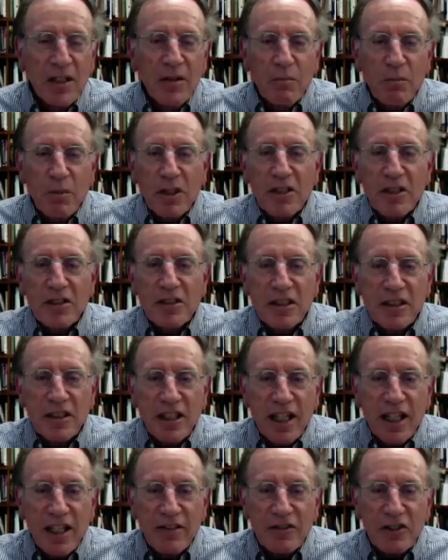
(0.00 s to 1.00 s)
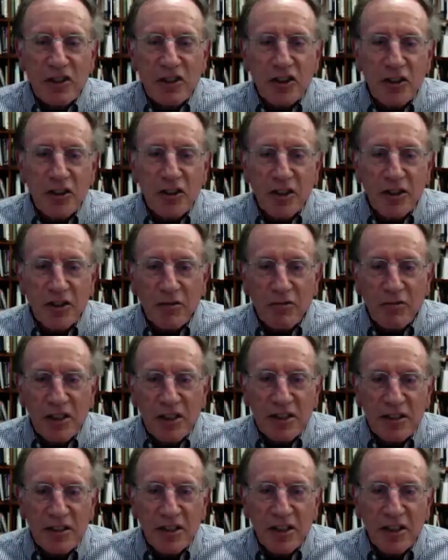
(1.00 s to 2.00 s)
but there's a lot of circular
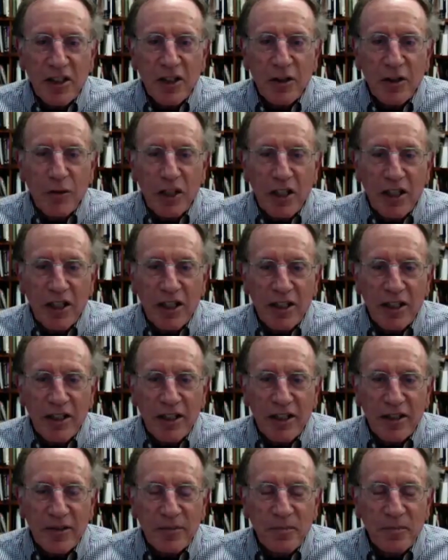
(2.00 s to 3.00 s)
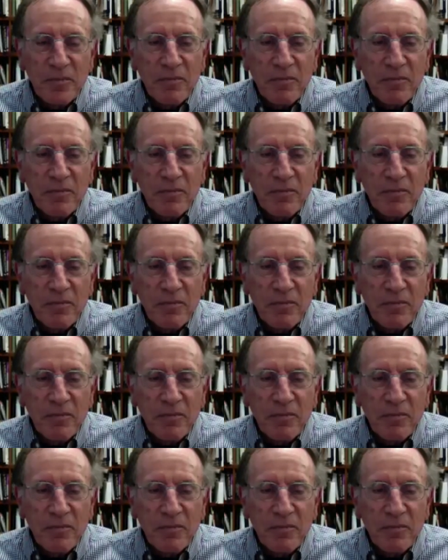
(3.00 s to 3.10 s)
reasoning going on here.